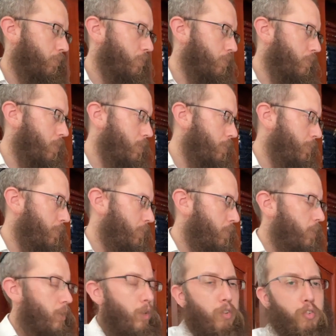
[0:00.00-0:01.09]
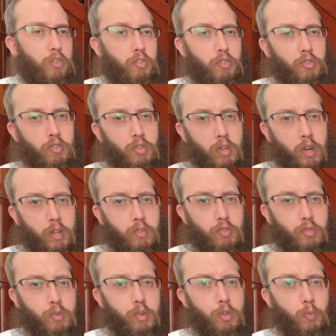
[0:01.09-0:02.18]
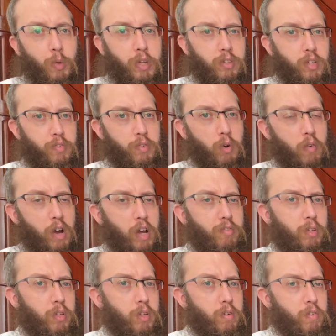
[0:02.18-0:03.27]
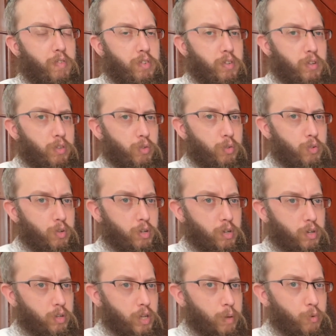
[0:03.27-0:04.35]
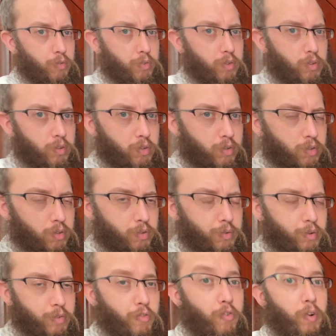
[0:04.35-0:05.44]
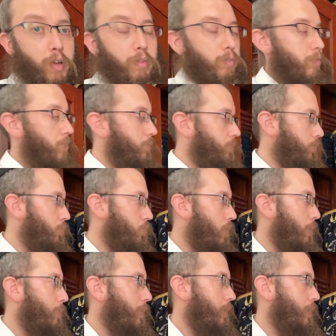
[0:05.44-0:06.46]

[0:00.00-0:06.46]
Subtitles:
Torah. 10 short weeks after arrival here, I visited New York and came over to a friend, Rabbi